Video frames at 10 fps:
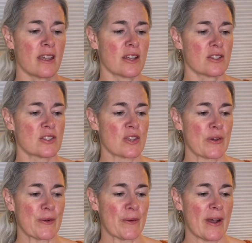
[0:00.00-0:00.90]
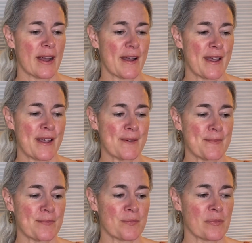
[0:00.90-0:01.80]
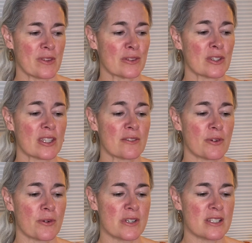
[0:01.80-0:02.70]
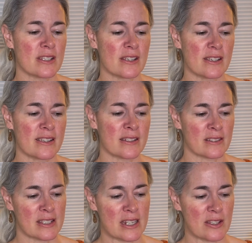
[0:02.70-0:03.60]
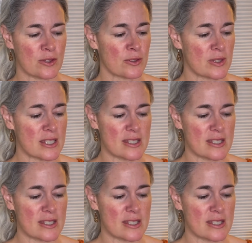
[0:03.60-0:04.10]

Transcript: So I am looking forward to getting through this.